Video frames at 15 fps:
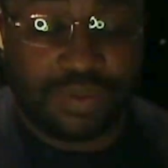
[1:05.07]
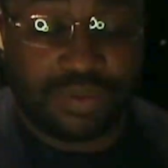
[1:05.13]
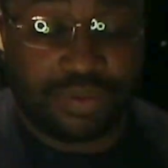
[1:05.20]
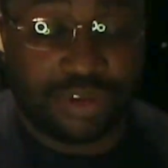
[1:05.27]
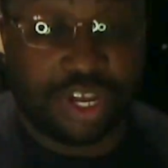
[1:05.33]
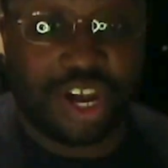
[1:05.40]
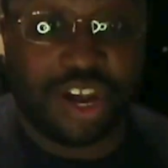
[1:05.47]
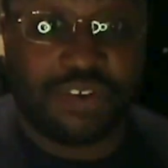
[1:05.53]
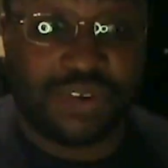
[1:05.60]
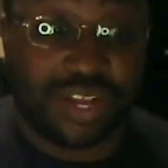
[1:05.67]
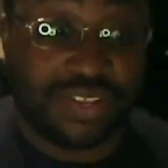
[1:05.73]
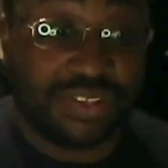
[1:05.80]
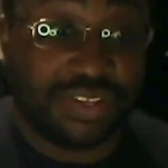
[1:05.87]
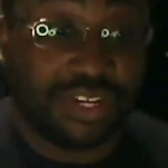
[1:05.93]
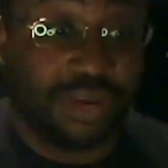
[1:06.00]
Cardfight,
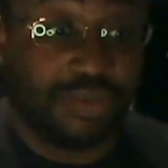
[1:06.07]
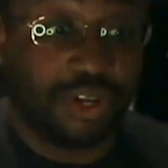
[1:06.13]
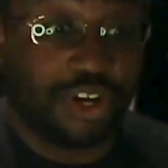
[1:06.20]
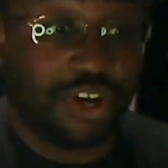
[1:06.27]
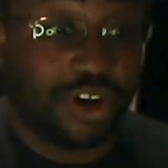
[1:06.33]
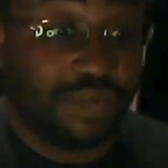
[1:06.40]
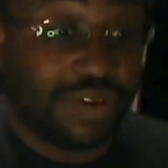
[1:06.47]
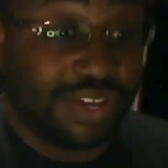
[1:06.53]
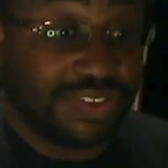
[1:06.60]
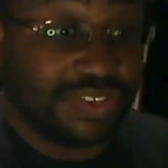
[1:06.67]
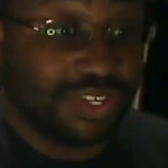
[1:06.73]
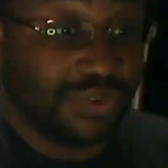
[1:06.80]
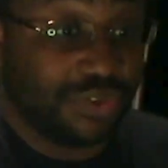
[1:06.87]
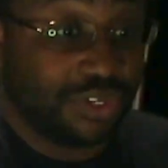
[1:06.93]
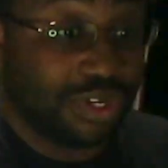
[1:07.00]
a couple of Cardfight
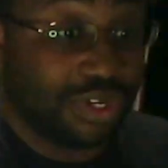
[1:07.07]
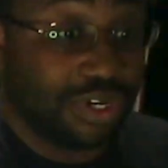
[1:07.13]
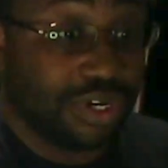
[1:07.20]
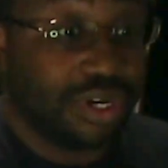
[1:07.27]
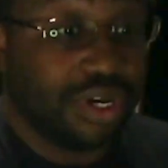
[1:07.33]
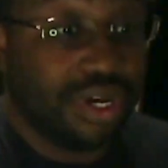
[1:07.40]
singles on there.